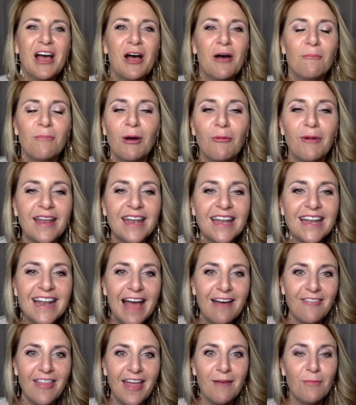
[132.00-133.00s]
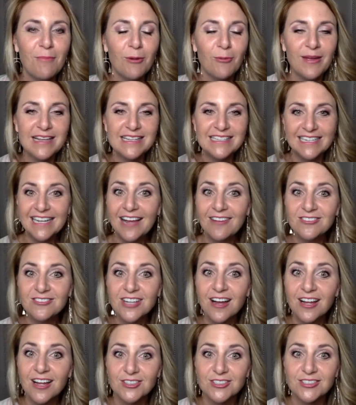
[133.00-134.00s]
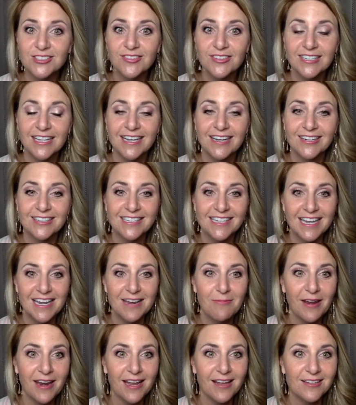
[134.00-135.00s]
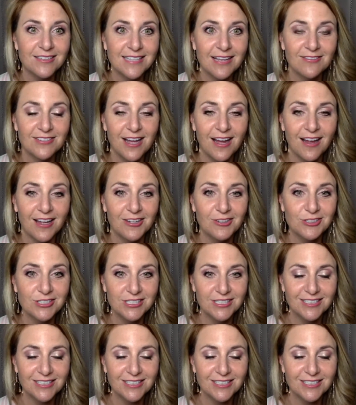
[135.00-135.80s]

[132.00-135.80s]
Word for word: but we didn't have that, but we did have tacos for dinner. Did anybody else have tacos?